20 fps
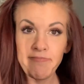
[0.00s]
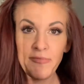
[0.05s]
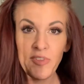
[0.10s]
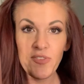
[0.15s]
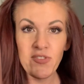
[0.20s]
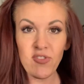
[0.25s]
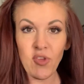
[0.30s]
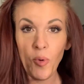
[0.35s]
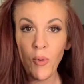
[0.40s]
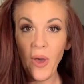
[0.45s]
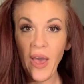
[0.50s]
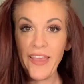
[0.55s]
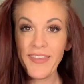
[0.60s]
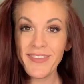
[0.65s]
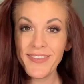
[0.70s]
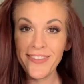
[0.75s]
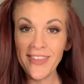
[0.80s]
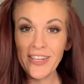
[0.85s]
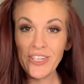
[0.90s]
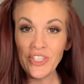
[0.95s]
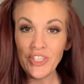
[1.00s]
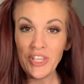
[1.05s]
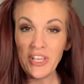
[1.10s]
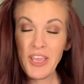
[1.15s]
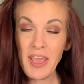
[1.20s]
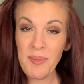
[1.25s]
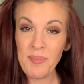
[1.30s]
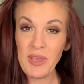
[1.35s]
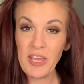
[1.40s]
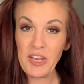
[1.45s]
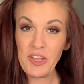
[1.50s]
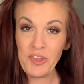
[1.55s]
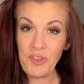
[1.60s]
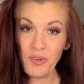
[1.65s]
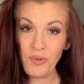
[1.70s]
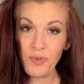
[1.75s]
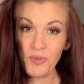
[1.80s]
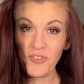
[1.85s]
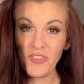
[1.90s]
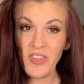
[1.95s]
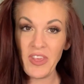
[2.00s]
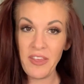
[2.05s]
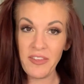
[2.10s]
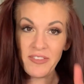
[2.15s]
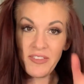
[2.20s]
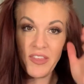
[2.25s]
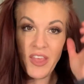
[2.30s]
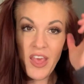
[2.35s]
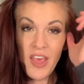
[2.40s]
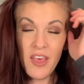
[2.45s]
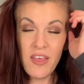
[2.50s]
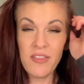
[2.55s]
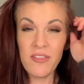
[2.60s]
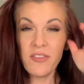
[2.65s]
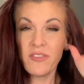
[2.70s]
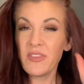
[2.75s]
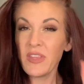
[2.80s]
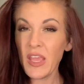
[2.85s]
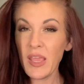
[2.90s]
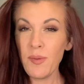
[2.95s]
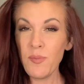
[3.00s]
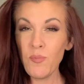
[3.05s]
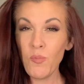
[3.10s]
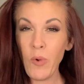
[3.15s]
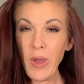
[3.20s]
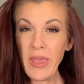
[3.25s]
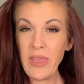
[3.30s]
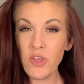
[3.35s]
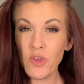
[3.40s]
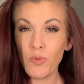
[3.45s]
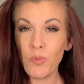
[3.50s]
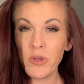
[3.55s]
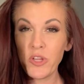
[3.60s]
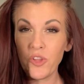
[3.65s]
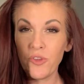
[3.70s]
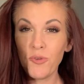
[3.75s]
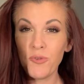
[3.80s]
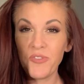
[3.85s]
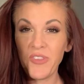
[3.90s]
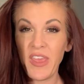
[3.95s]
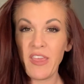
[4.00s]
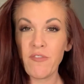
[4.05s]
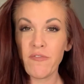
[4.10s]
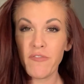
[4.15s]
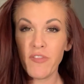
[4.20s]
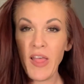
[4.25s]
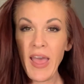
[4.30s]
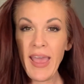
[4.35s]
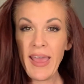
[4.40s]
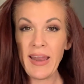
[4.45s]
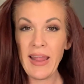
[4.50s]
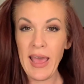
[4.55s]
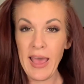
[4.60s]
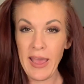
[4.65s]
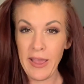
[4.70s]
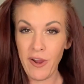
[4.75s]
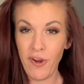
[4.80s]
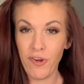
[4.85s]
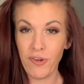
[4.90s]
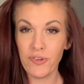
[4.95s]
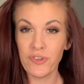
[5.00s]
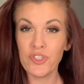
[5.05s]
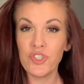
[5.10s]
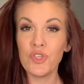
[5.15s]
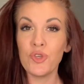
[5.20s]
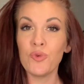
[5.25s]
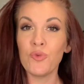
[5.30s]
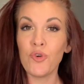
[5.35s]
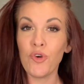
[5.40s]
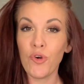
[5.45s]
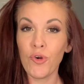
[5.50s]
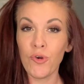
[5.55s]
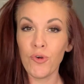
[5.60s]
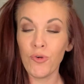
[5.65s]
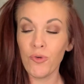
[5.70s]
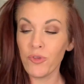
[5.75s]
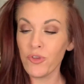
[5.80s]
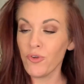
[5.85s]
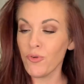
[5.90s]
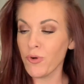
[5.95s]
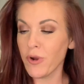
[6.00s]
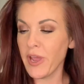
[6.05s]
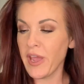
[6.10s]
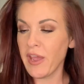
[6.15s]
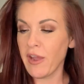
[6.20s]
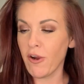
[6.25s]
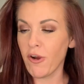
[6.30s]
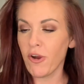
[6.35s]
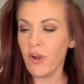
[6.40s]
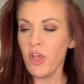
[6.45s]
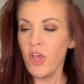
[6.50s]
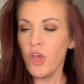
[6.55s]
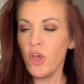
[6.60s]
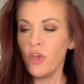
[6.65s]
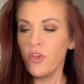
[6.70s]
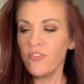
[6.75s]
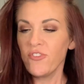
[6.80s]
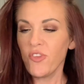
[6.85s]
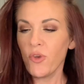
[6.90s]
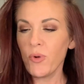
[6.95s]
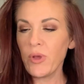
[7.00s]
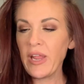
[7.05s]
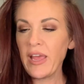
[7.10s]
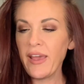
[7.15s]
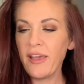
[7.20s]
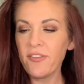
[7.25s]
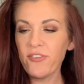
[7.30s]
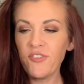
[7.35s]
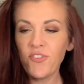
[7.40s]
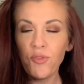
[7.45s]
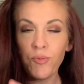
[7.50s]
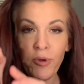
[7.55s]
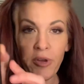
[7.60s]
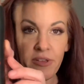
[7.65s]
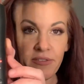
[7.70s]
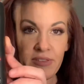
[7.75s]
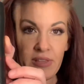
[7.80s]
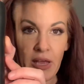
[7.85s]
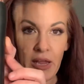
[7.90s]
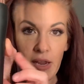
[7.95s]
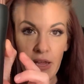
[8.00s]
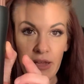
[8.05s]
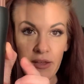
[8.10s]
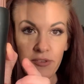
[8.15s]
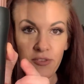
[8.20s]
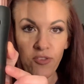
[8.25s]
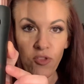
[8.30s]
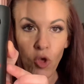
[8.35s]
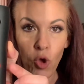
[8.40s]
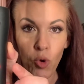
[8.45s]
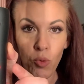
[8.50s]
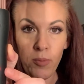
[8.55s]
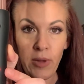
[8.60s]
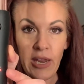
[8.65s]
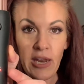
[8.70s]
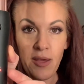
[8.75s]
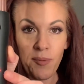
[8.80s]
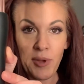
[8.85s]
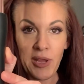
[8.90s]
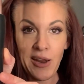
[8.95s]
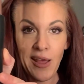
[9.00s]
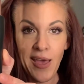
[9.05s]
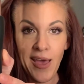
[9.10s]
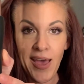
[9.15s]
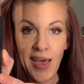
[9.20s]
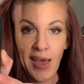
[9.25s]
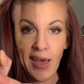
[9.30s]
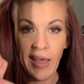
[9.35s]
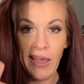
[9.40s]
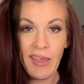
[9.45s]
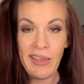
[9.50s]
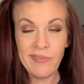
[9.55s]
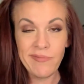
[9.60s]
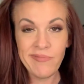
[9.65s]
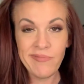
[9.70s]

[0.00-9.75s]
So essentially I'm going to use this the same way you would use a flat iron to curl your hair. So it has 3 settings, low, medium, and high.